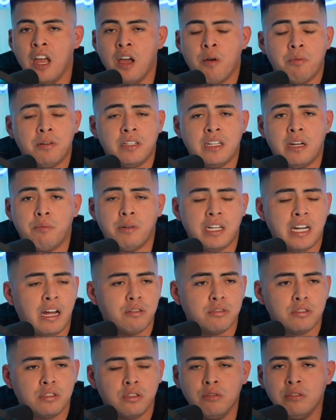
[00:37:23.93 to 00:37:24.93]
When I
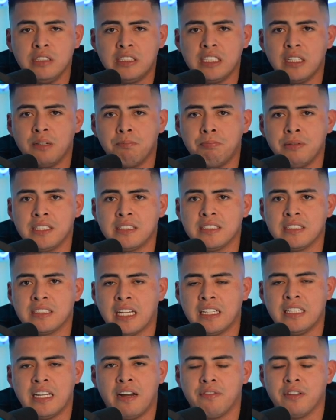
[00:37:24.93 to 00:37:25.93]
was losing in business,
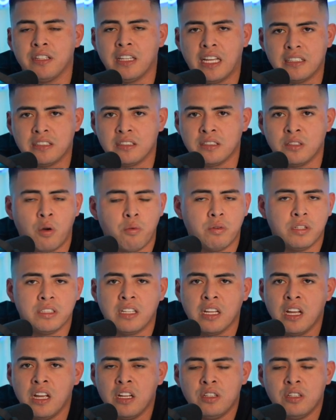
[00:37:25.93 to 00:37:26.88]
I never let no one